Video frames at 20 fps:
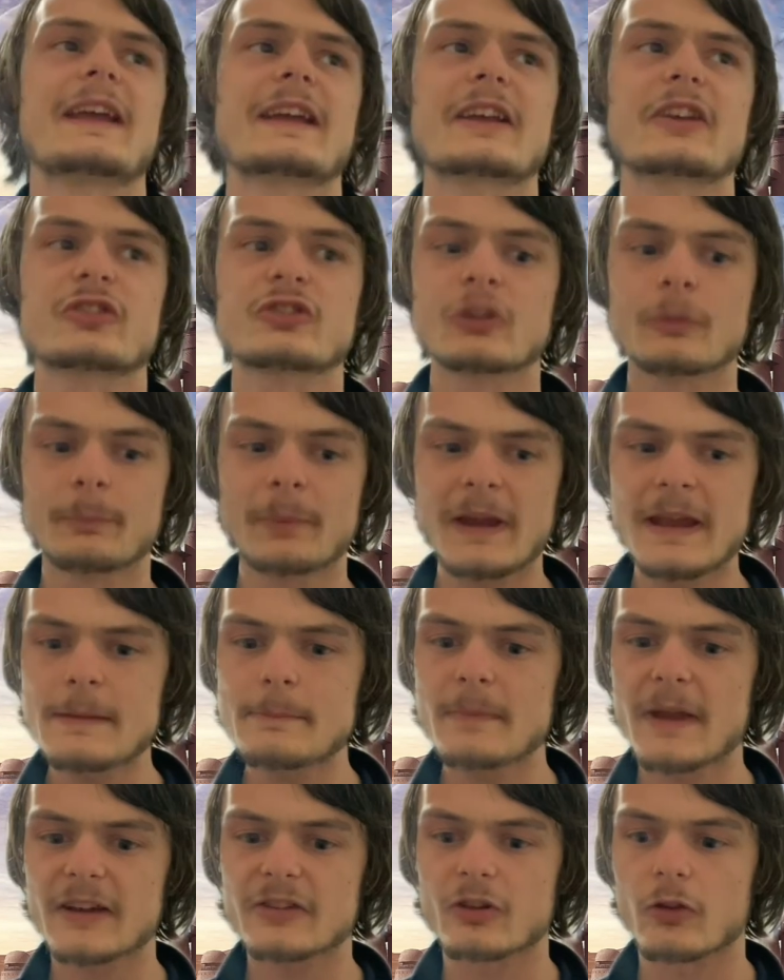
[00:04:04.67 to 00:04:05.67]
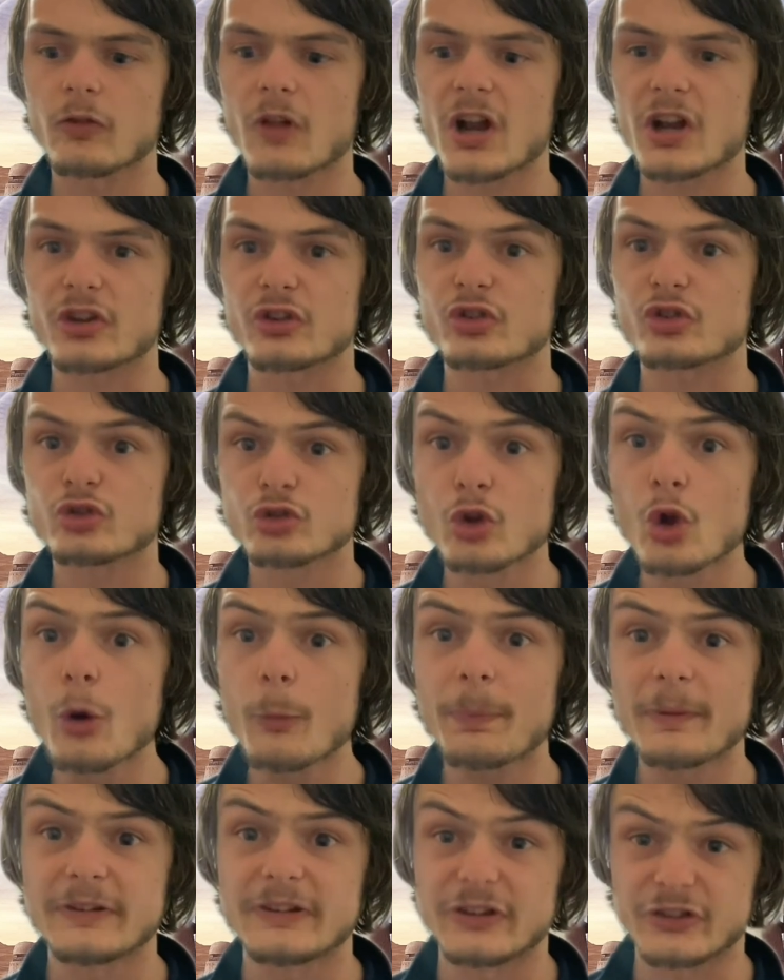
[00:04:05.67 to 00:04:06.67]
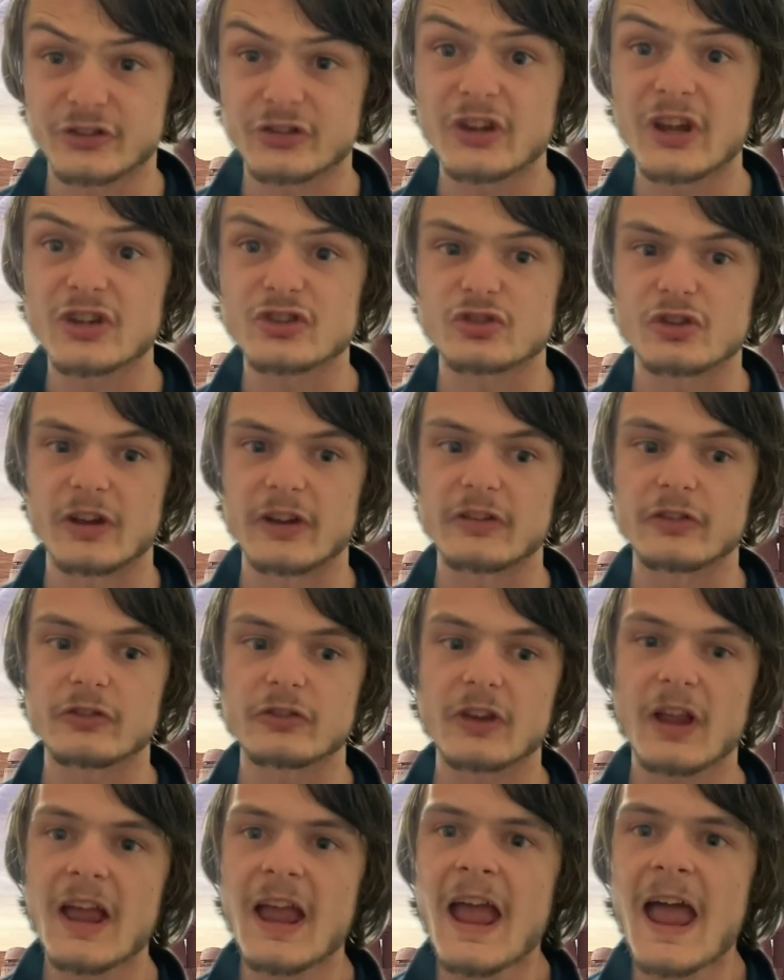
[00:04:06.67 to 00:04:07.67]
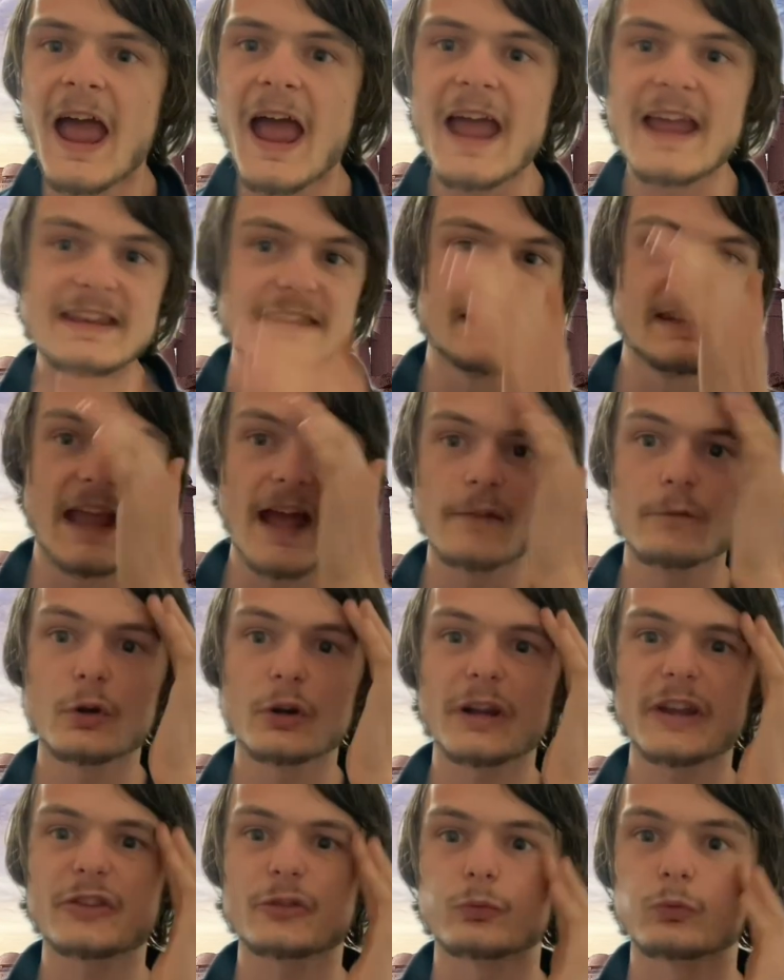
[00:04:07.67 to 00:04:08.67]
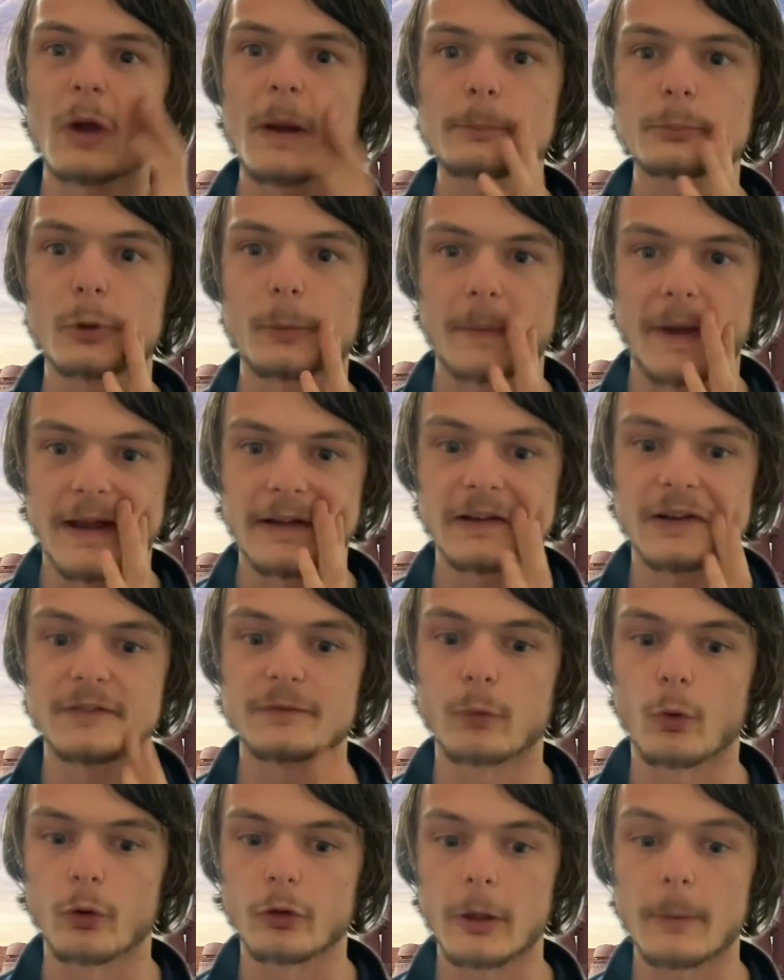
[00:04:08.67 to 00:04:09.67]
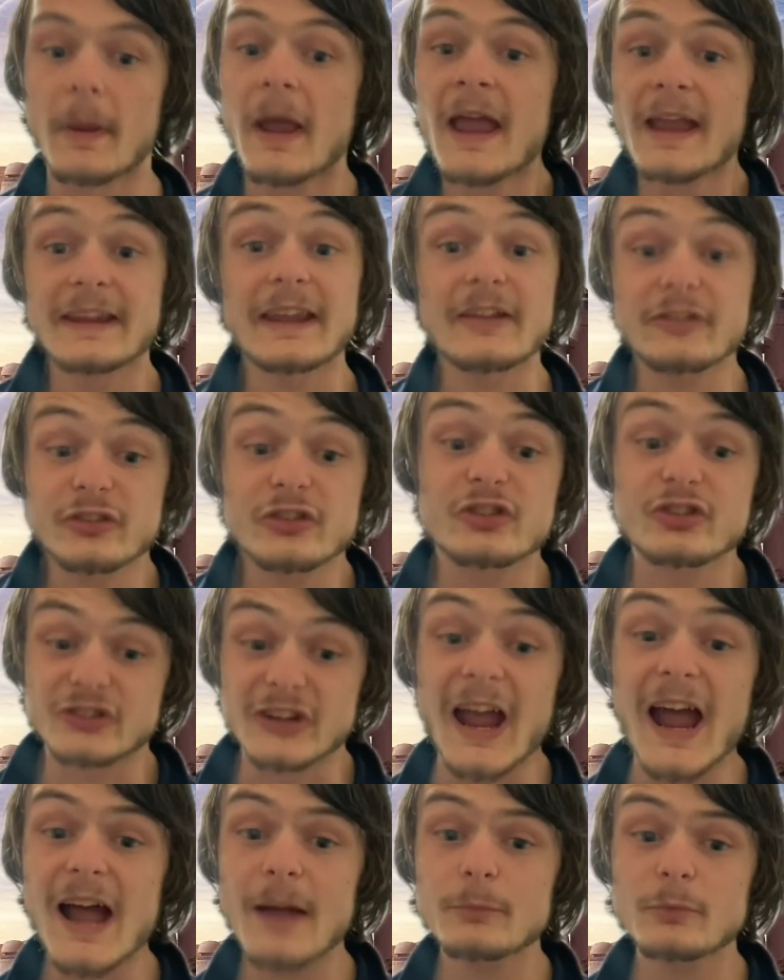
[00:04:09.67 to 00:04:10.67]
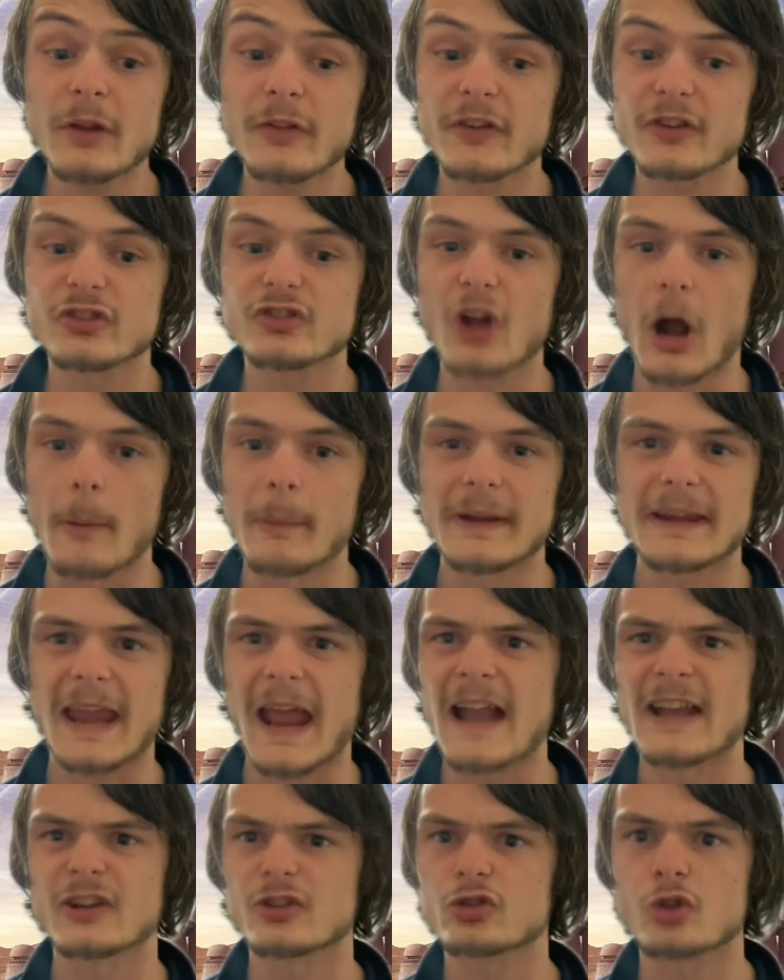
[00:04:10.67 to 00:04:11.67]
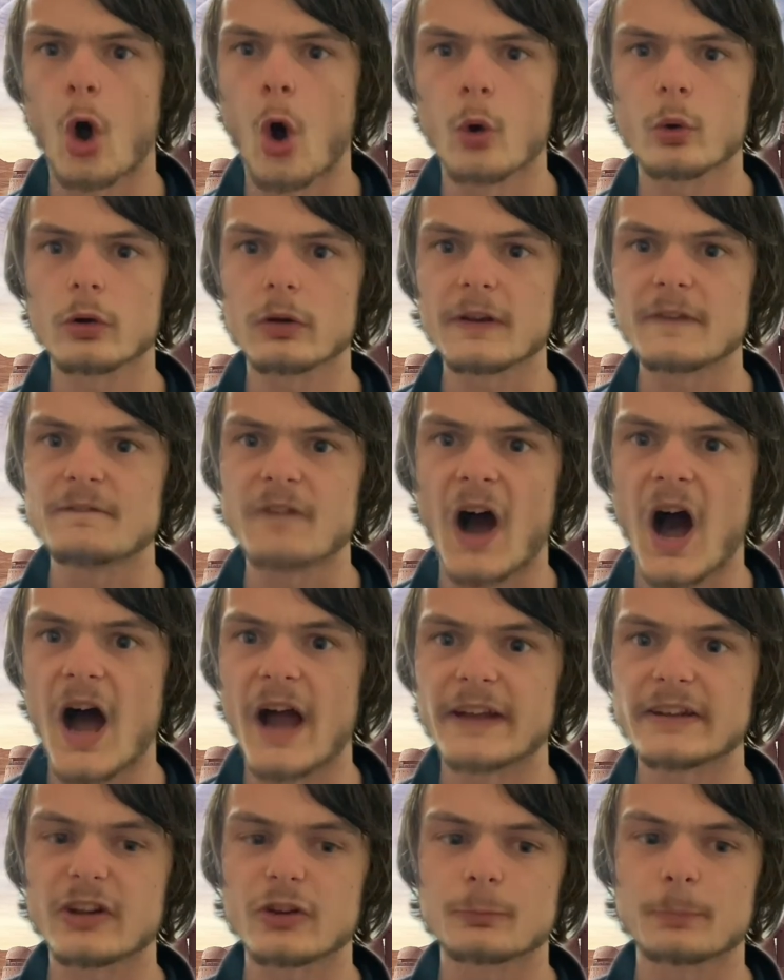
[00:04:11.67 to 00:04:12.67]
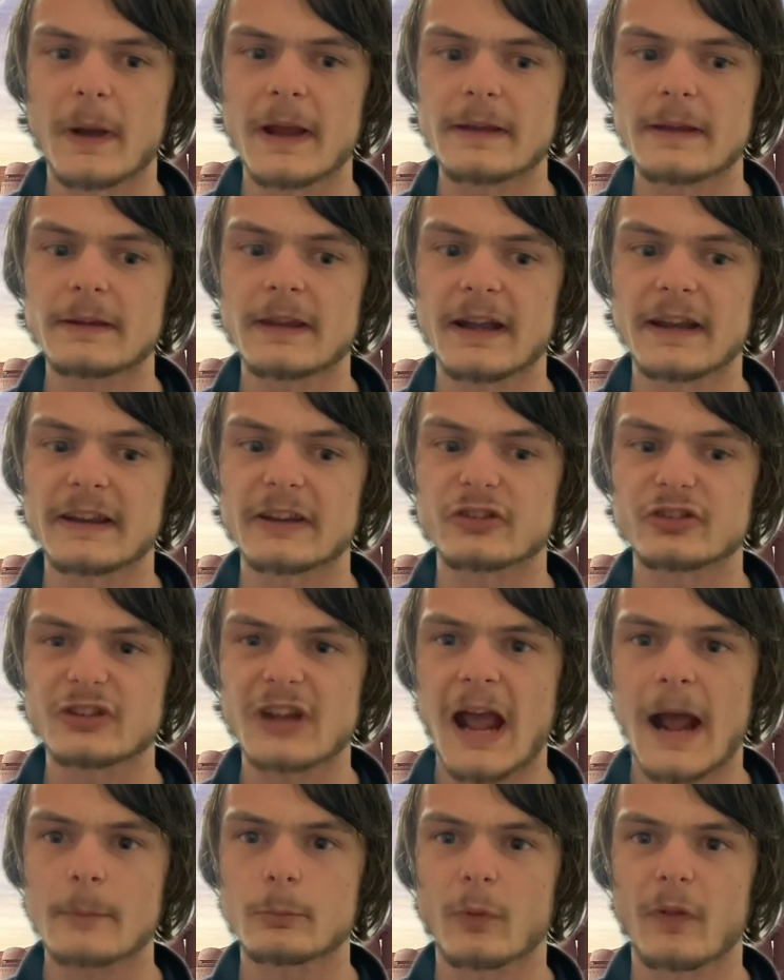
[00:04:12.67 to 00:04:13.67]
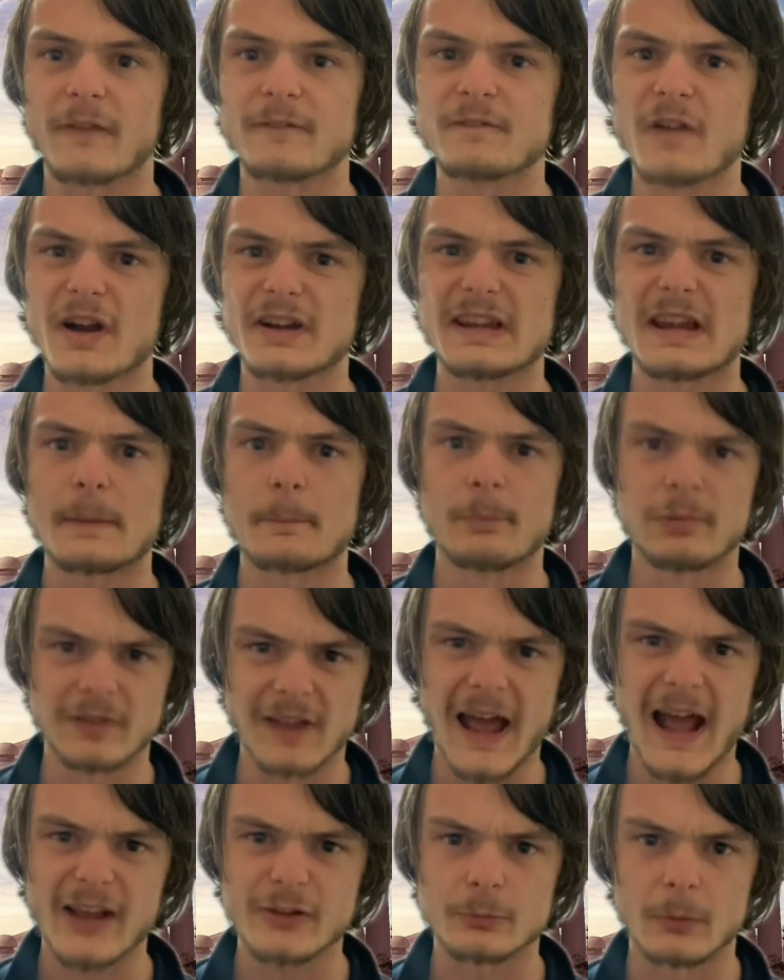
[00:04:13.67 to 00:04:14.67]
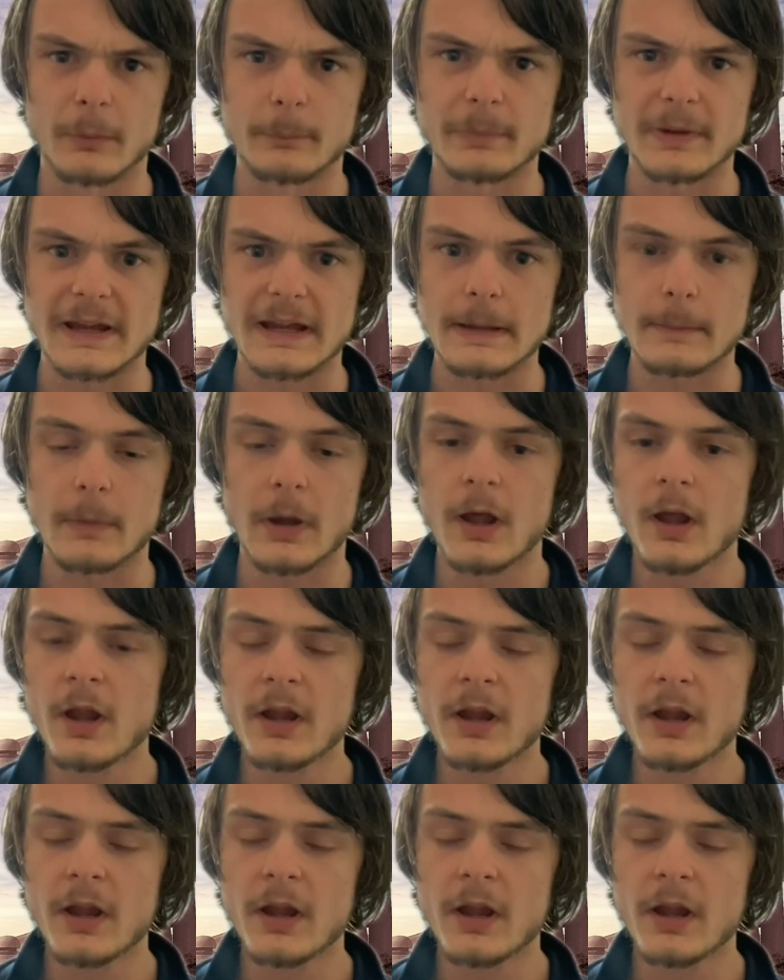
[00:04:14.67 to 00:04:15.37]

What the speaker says: Because Sabine makes a lot of stupid decisions and never gets reprimanded for them, gets stabbed in the stomach and is totally fine despite getting stabbed with a fucking plasma beam.